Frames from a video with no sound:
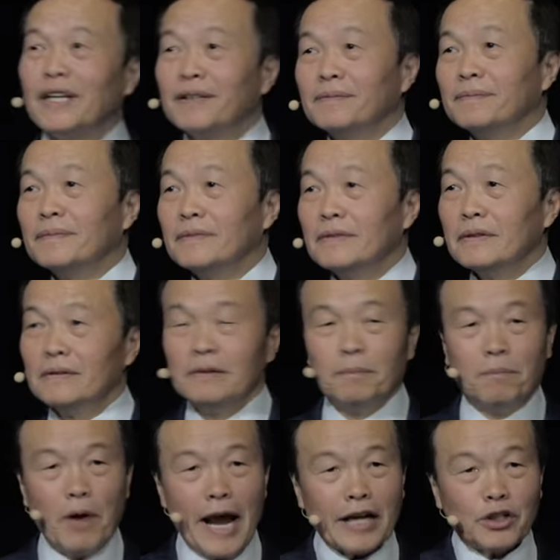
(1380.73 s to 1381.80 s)
Amen.
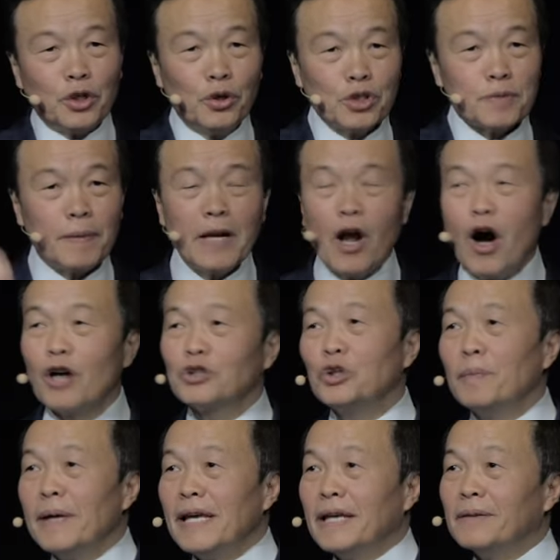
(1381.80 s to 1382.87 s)
Breakthroughs belong to
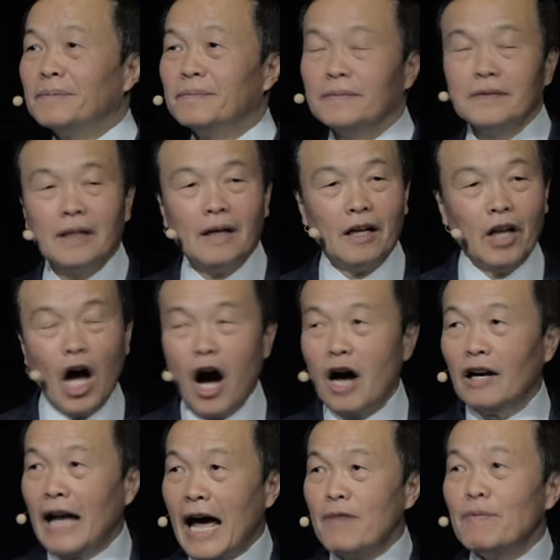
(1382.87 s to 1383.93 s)
me. Yes.
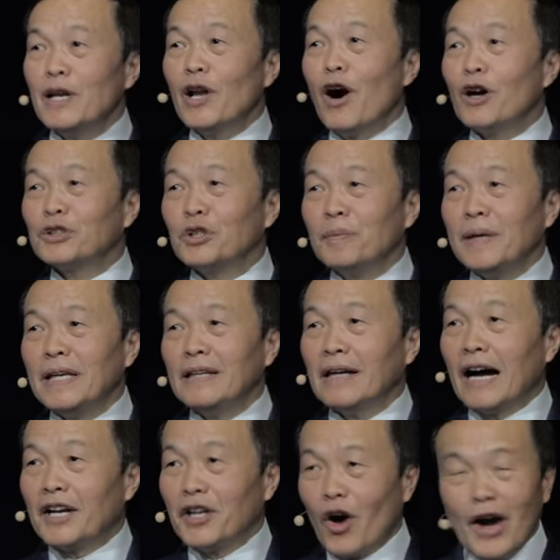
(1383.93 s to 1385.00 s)
Long life belong to me.
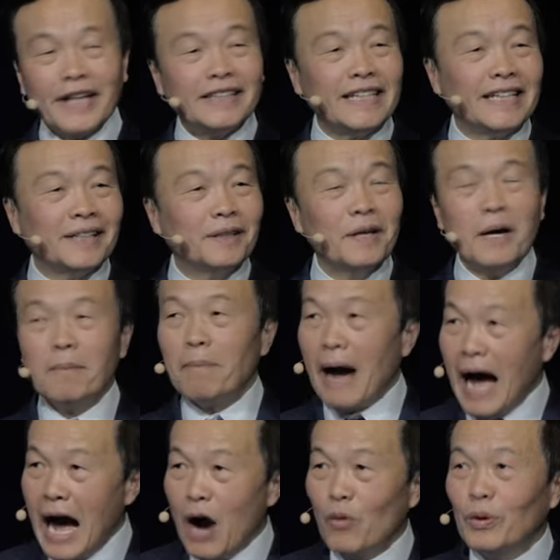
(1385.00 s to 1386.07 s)
Anointing,
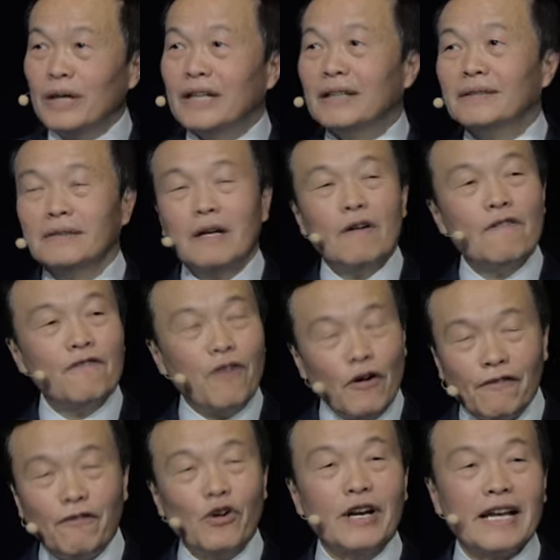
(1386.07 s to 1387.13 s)
power,
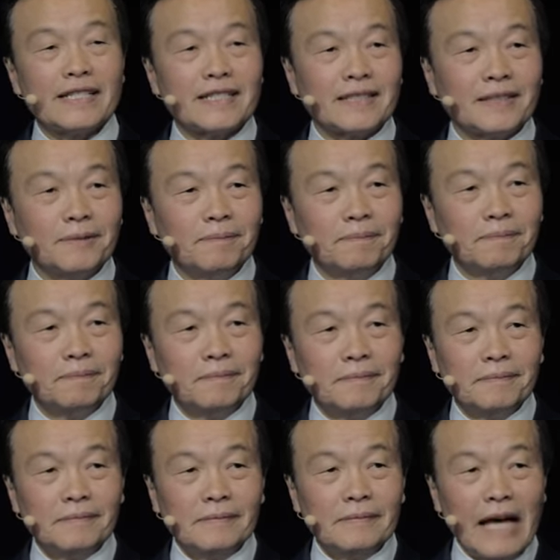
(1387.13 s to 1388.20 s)
fruitfulness.
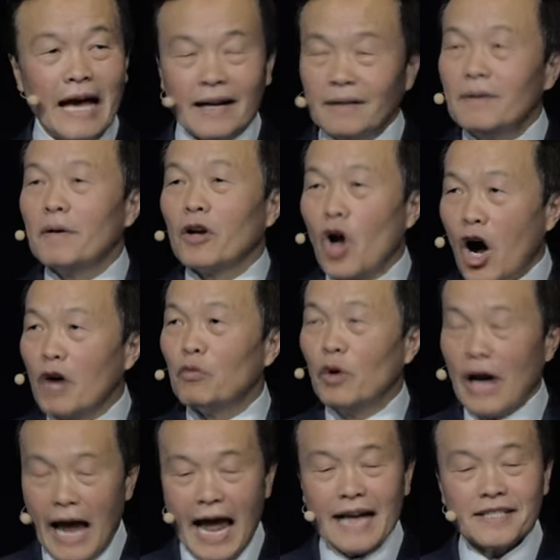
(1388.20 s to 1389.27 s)
And God will
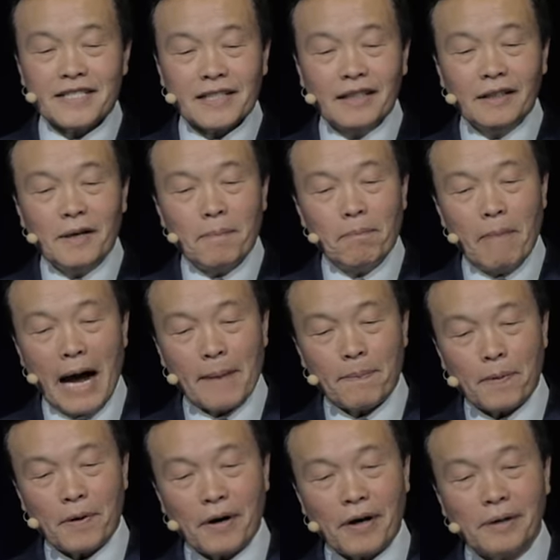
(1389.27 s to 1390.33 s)
answer my
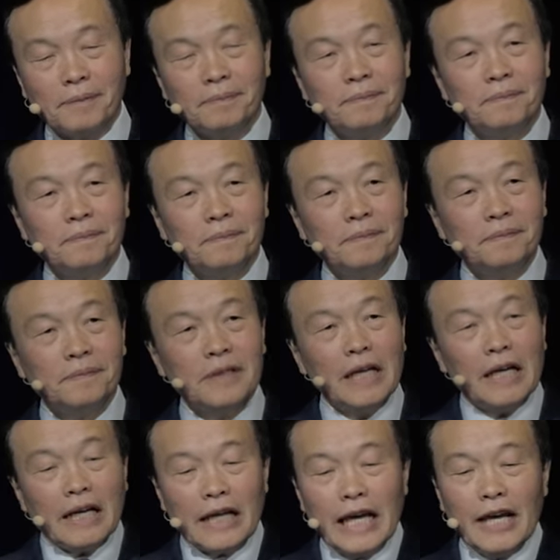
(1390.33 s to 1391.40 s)
prayer.
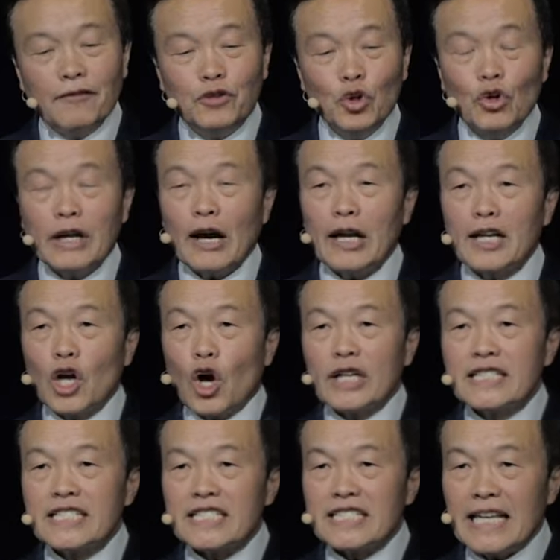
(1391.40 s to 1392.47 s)
If you can
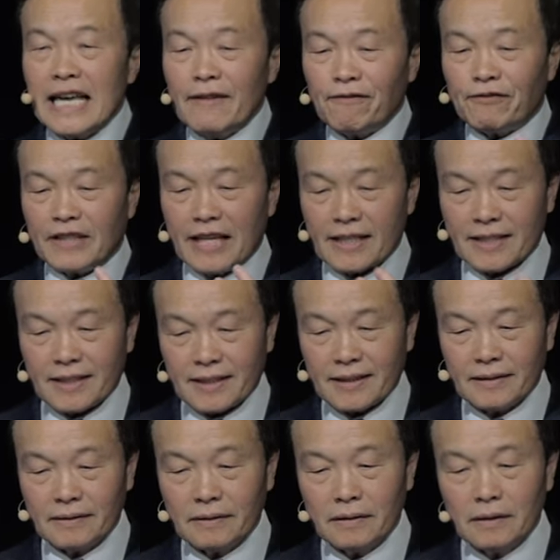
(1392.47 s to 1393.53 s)
conceive
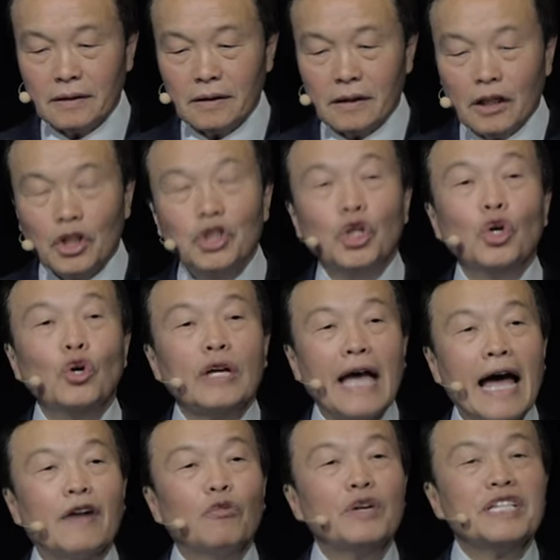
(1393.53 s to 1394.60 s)
this, you
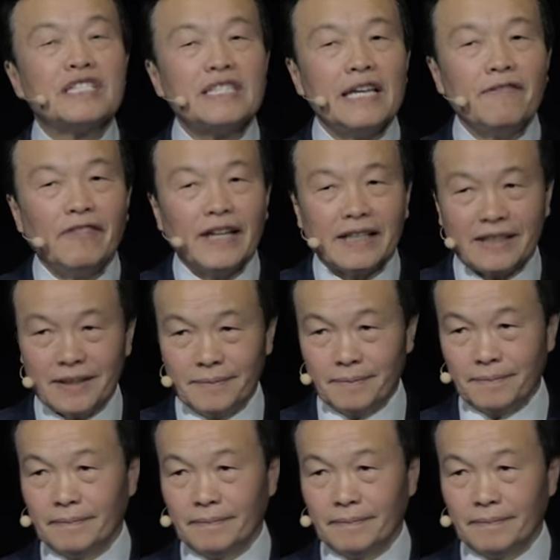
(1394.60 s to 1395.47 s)
can receive it.